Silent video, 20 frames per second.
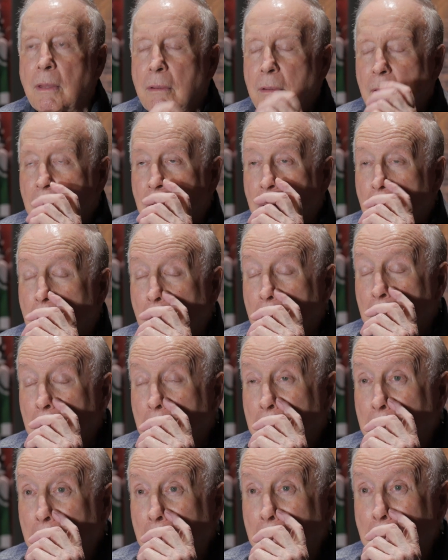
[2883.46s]

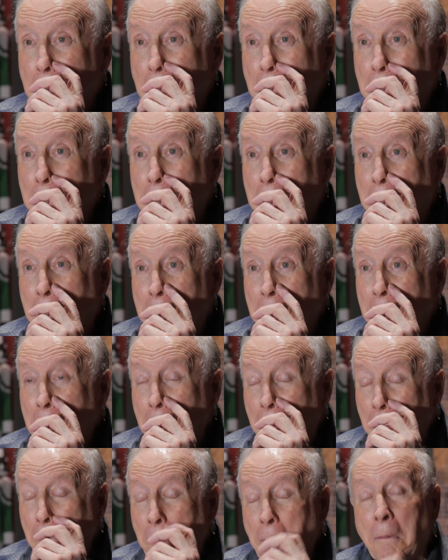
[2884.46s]
and 10 or whatever.
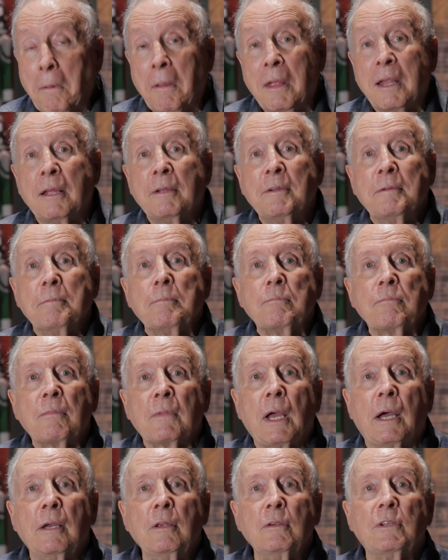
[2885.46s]

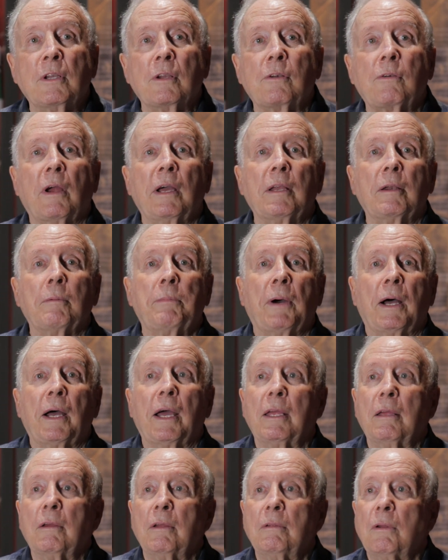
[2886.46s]
I used to try to
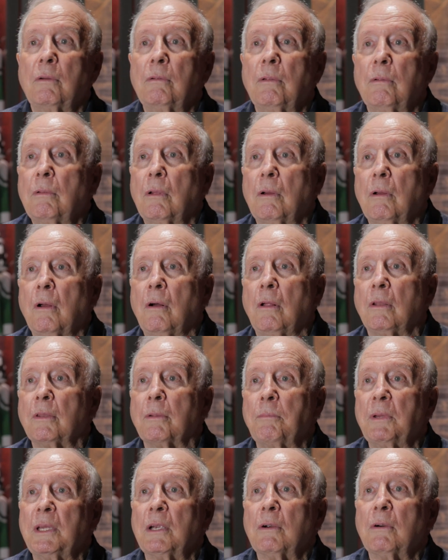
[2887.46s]
buy all the
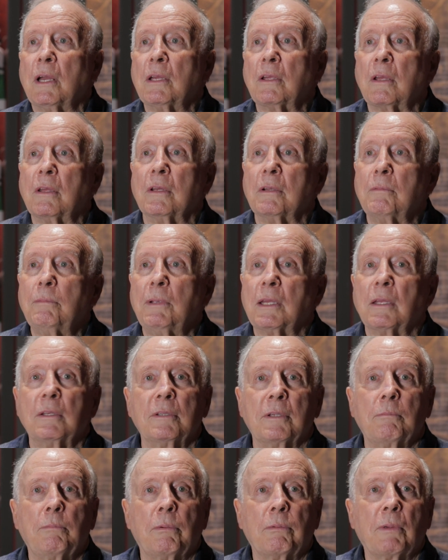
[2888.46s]
beer I could, because
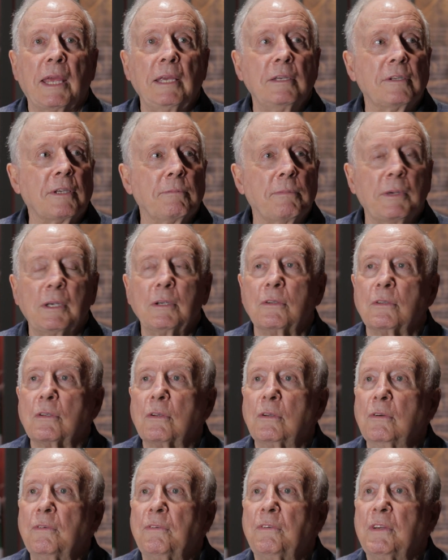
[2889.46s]
a case of beer is
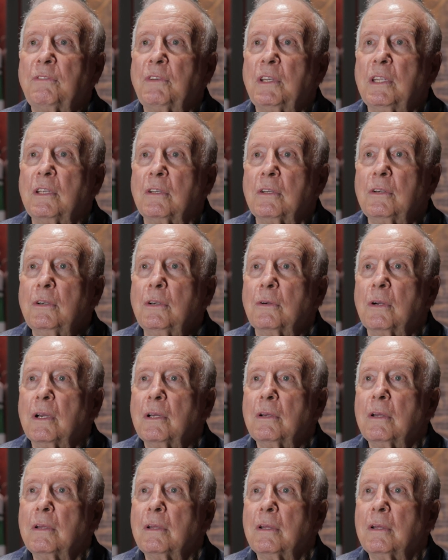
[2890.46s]
$2.52,
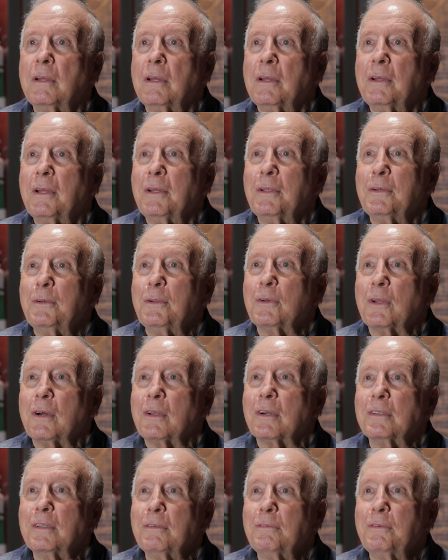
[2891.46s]

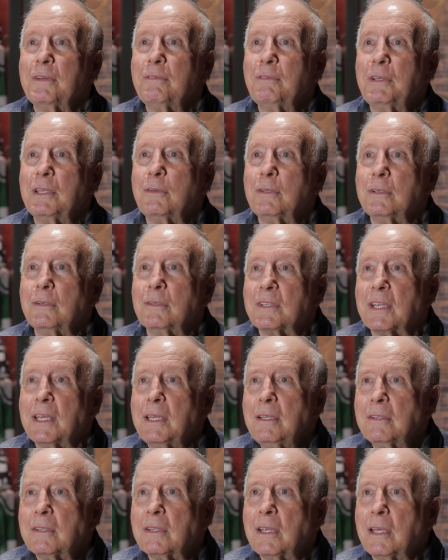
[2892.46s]

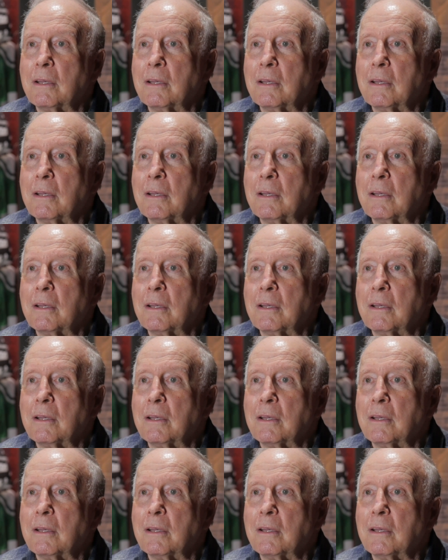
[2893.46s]
$2.52 then.